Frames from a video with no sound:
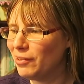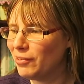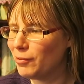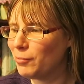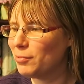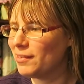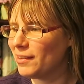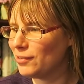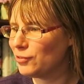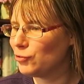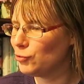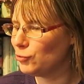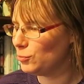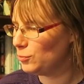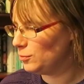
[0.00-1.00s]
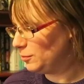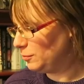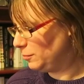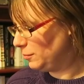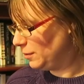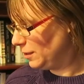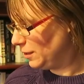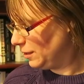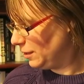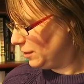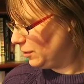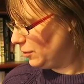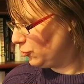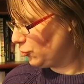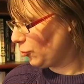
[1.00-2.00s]
substantial
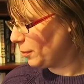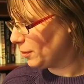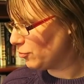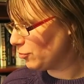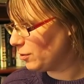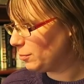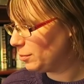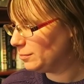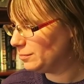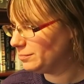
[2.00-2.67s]
shopping trip.